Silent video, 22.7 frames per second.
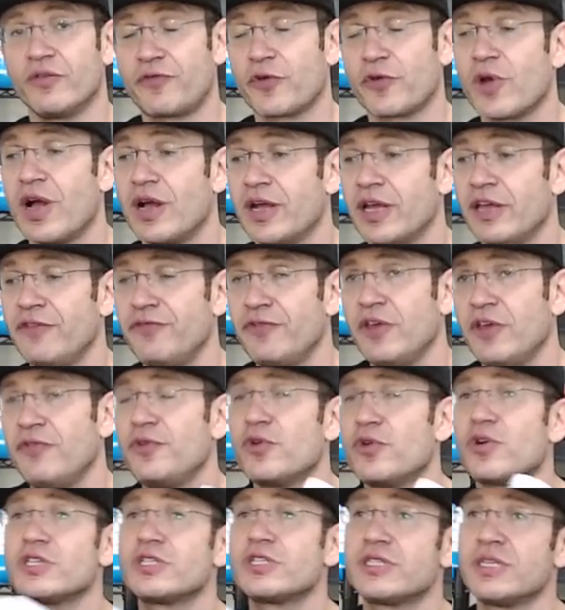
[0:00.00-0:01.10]
for if
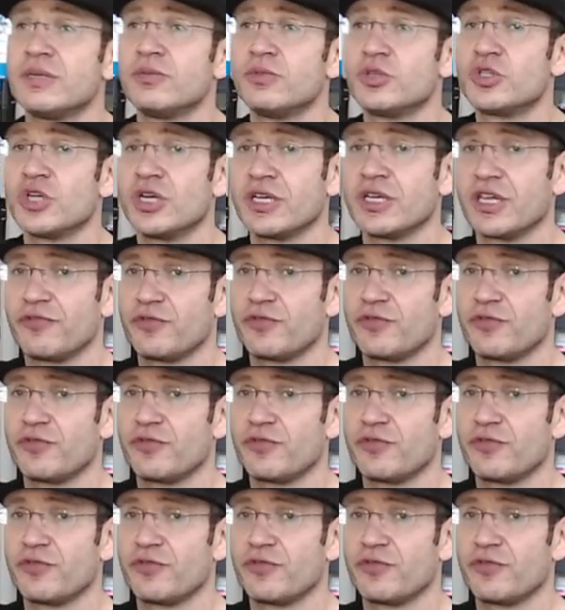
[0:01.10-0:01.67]
you're a Stim Junkie,